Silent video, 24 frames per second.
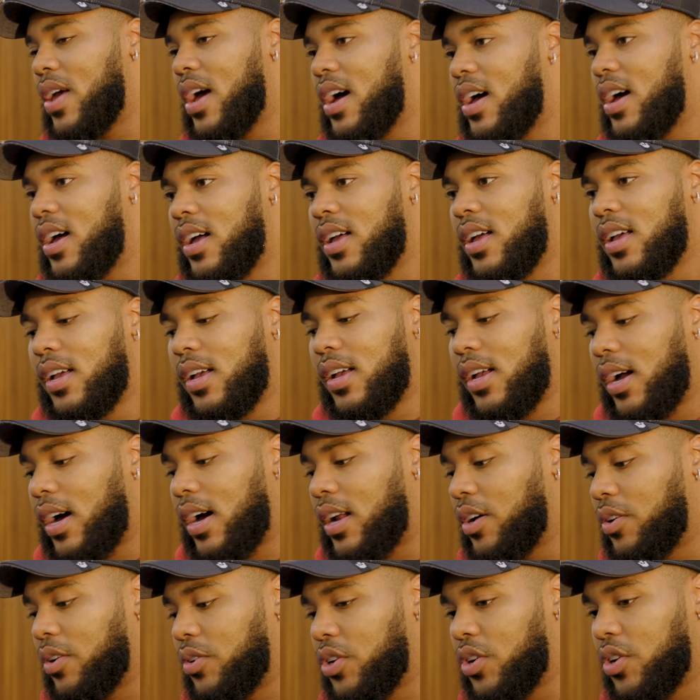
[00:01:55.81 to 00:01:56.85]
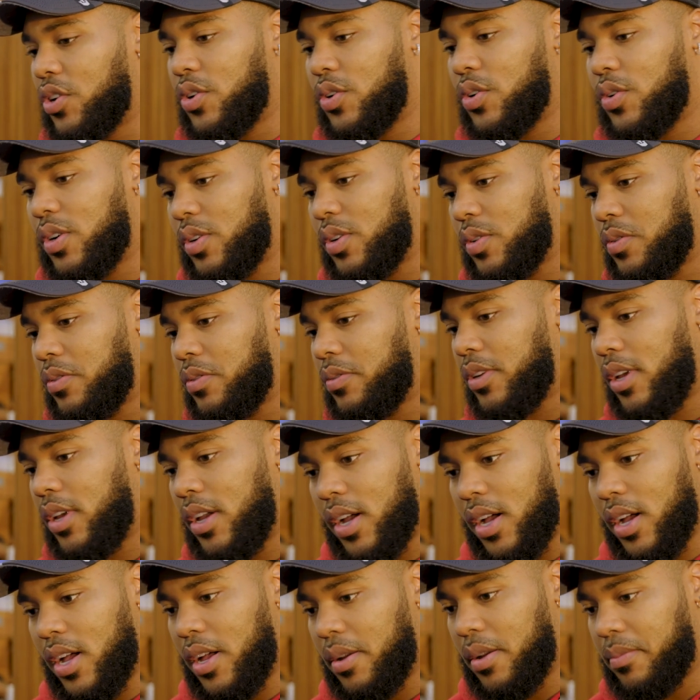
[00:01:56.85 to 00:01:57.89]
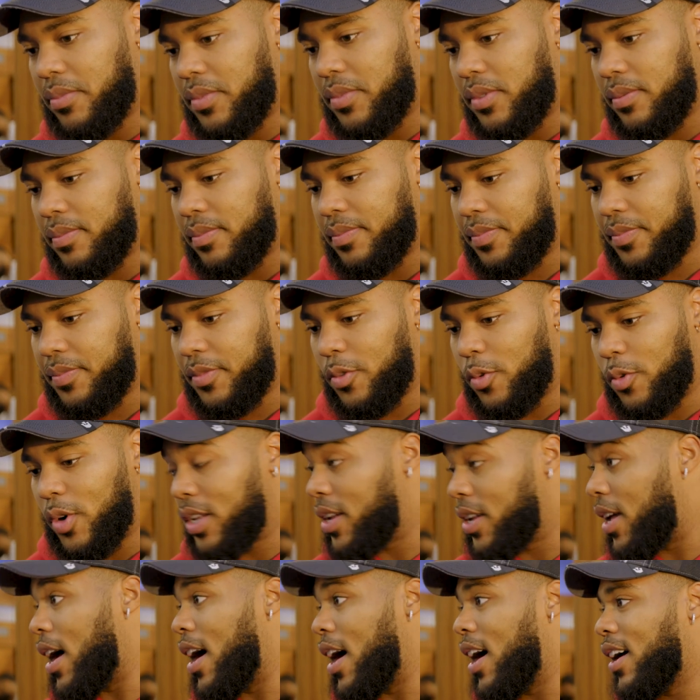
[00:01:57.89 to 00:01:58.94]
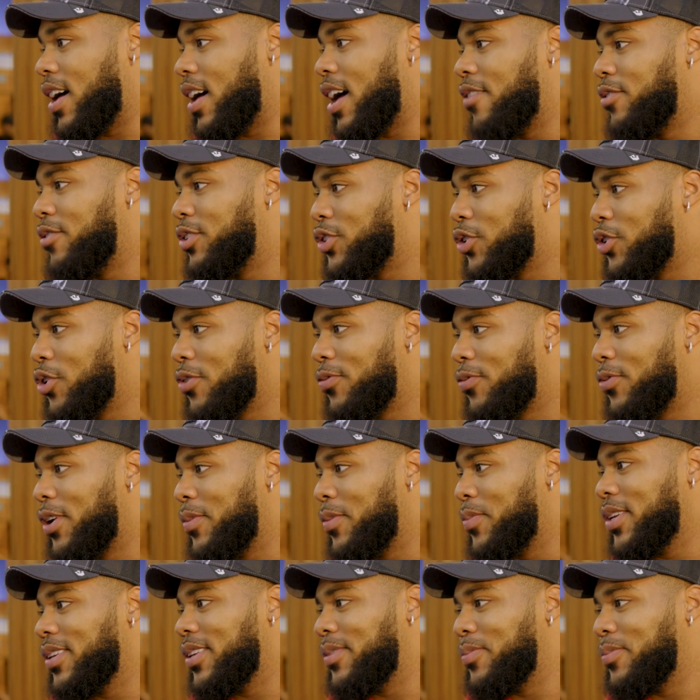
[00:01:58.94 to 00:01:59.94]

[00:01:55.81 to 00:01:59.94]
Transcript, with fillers: I don't know what God have in store for me,